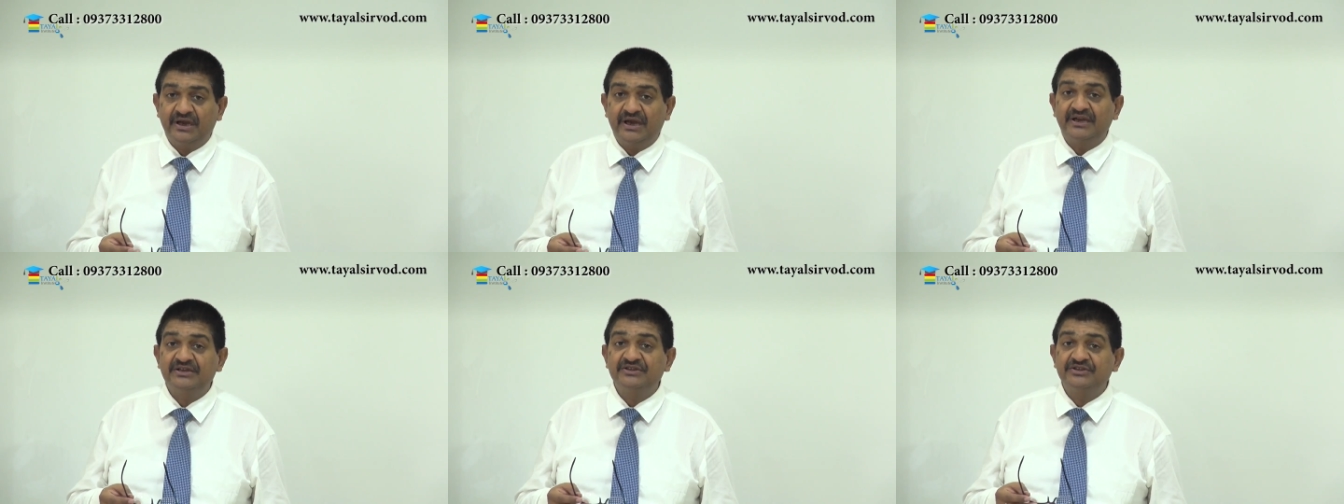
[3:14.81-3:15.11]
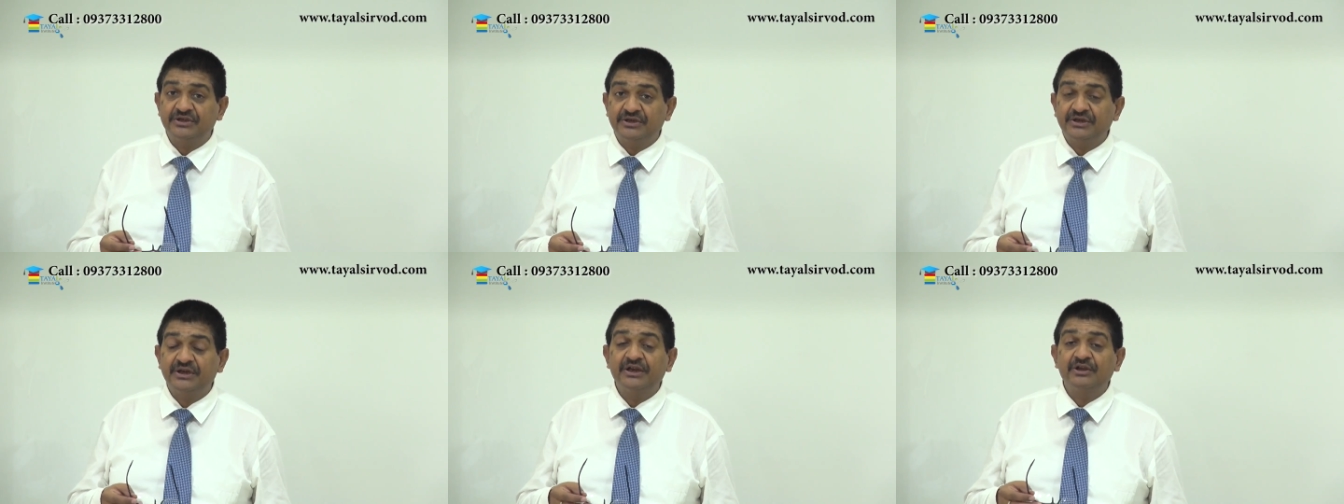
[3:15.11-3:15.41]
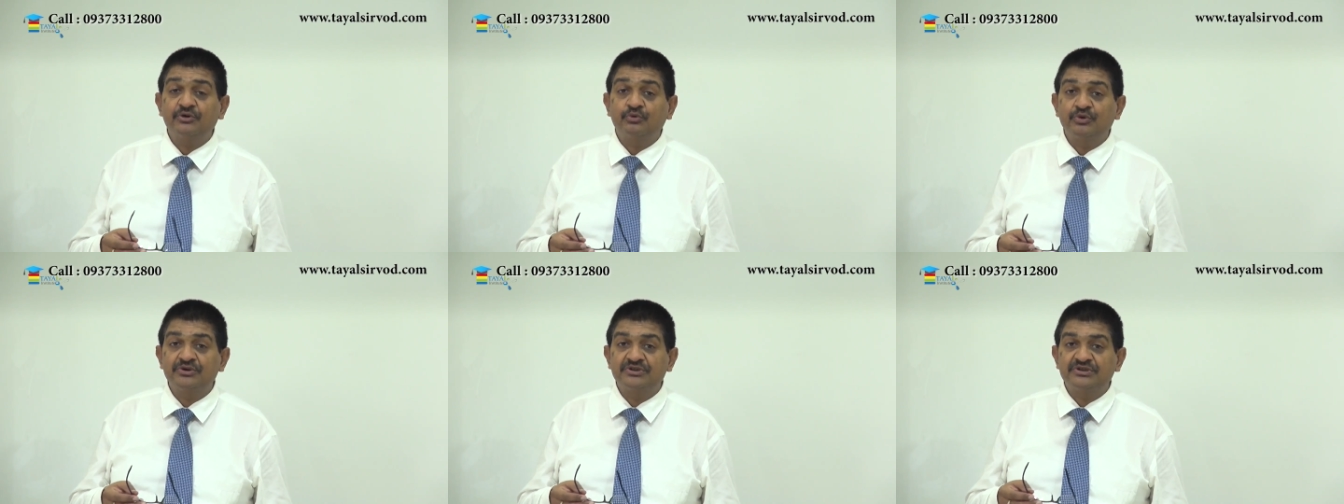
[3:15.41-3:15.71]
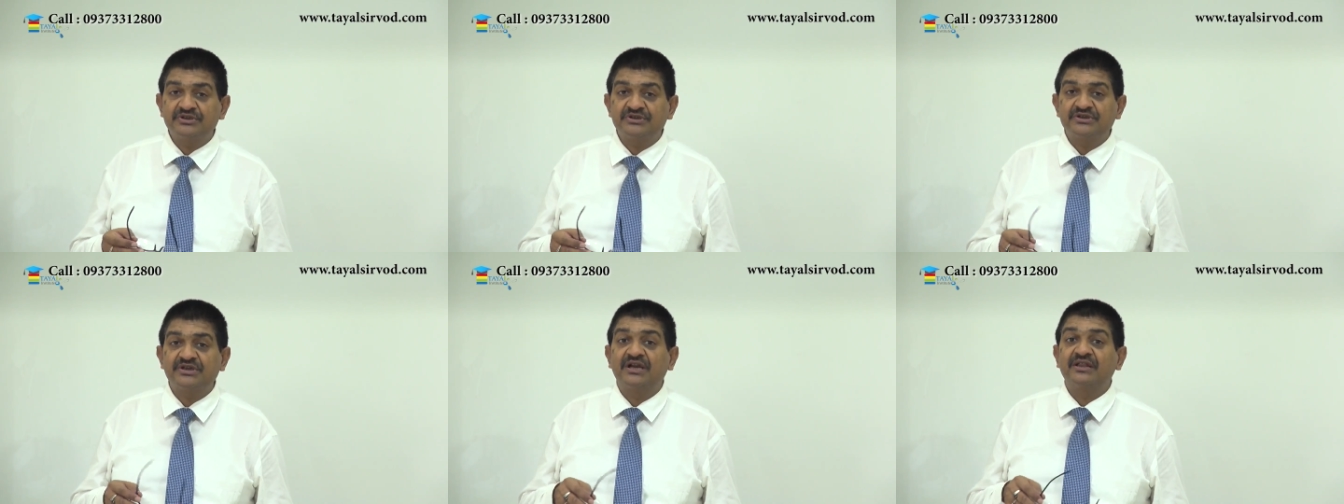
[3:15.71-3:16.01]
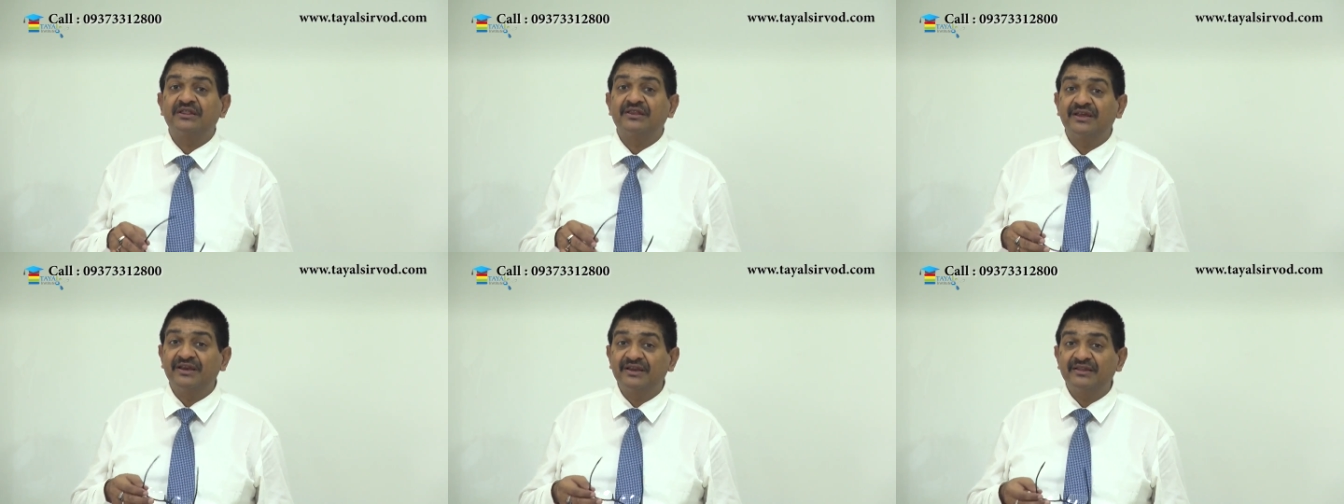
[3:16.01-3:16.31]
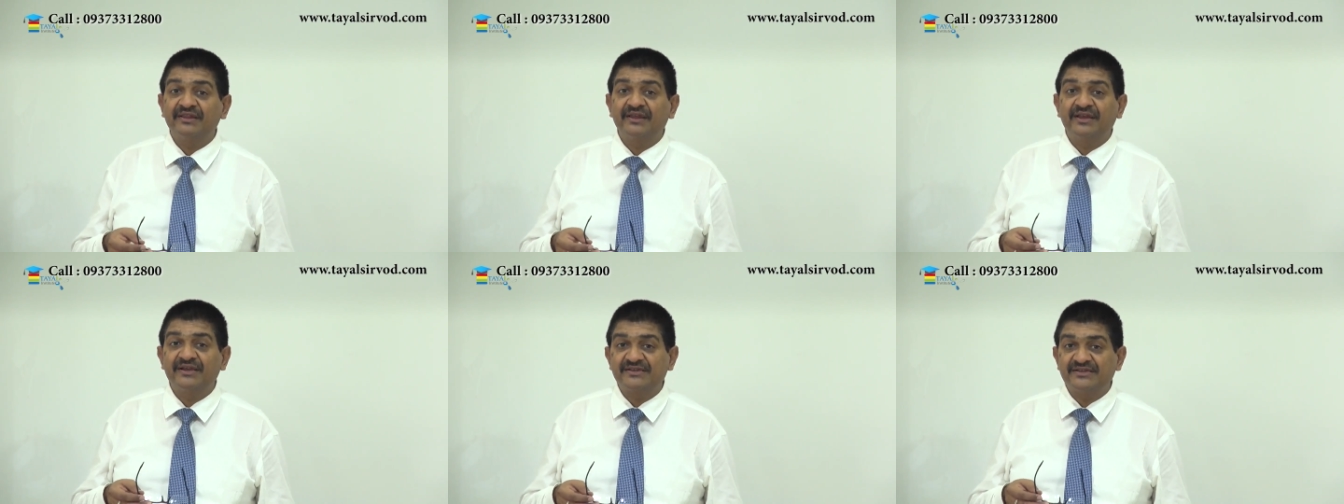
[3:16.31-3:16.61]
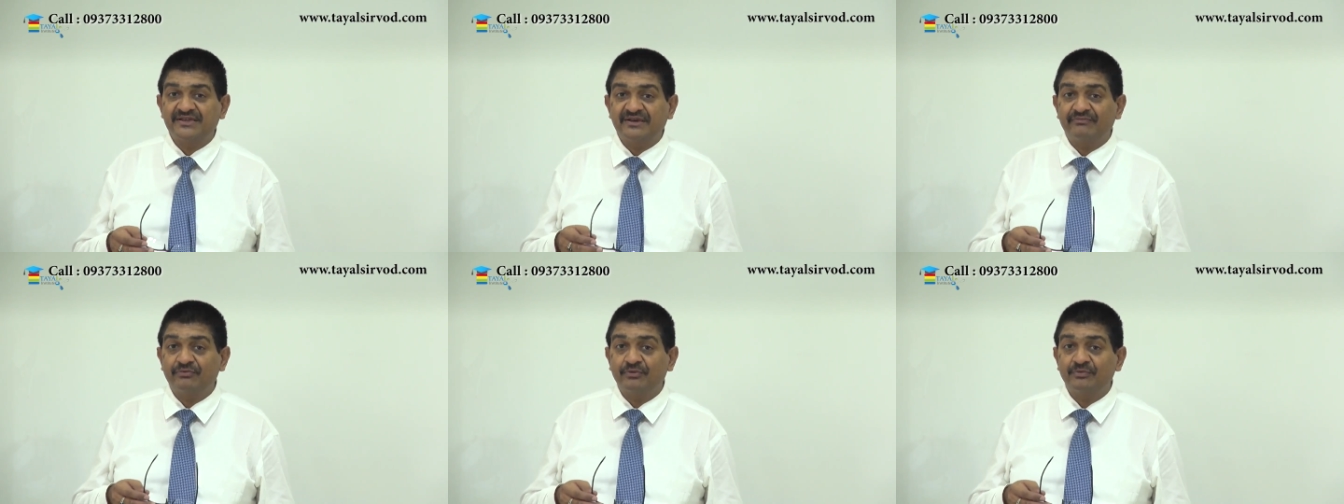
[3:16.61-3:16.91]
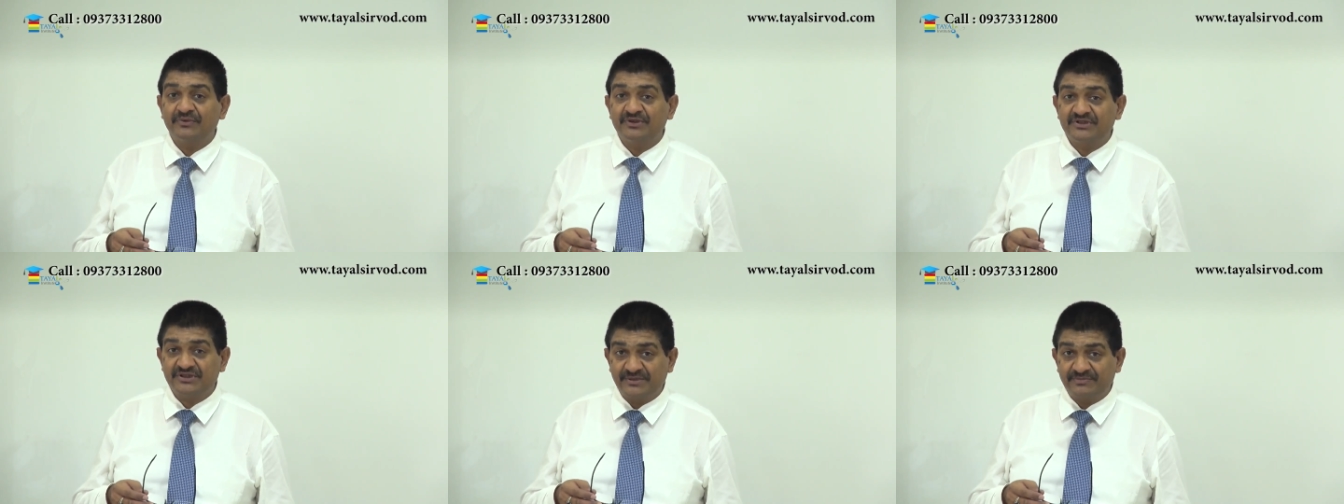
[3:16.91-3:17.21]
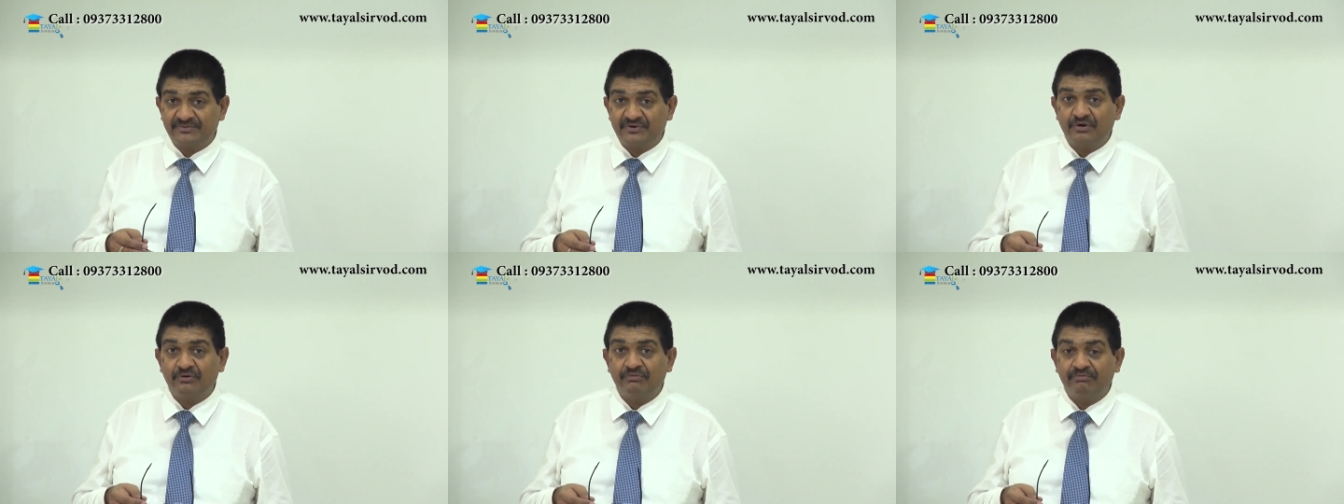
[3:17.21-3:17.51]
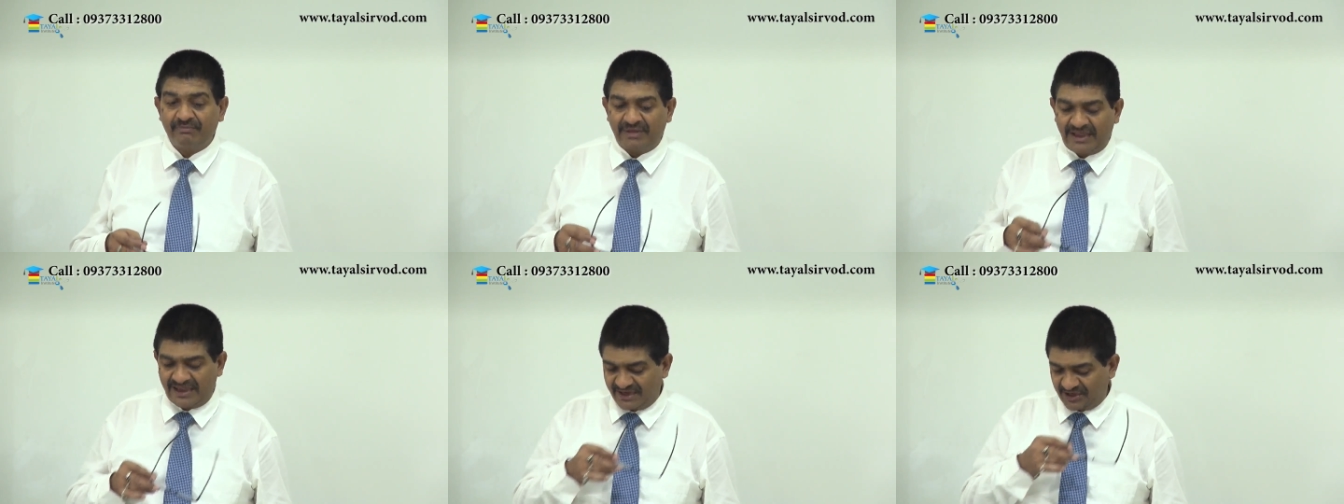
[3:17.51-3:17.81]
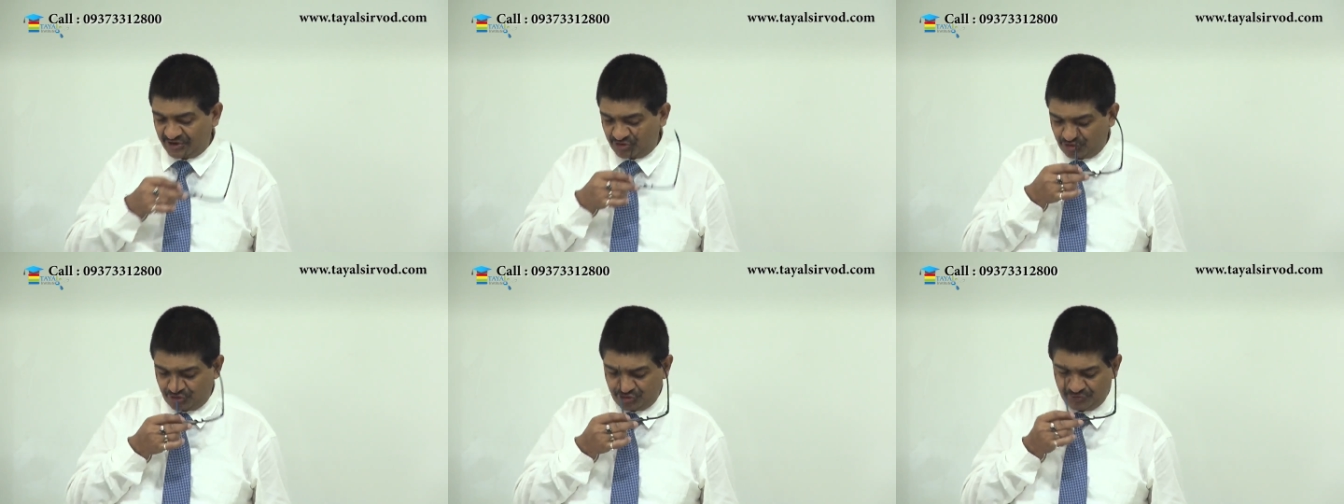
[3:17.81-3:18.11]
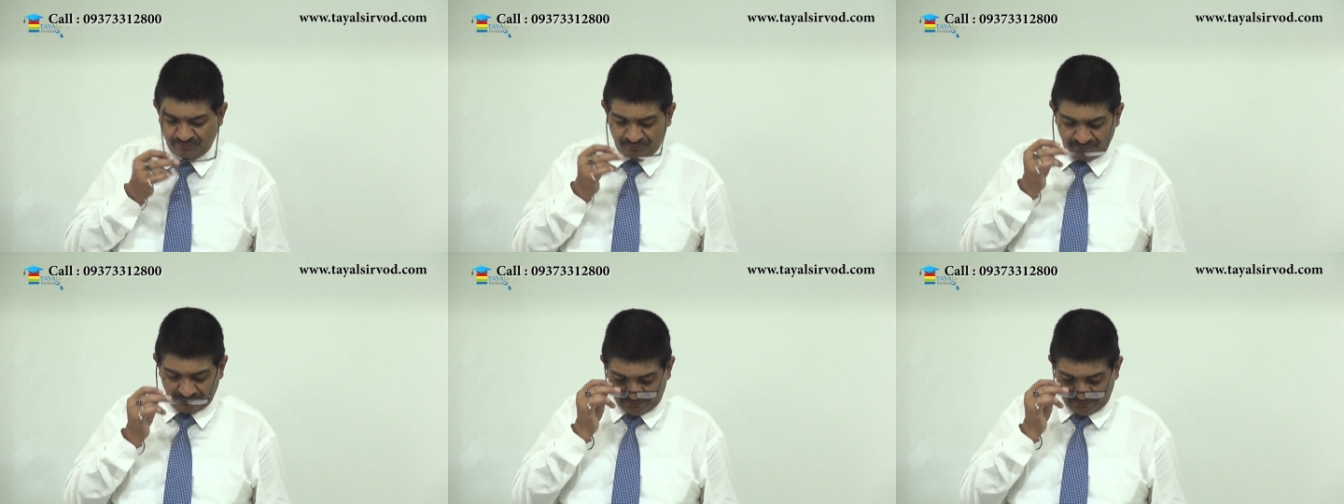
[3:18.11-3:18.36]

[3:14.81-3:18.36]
and generally questions are there in the exam from the chapter of baggage.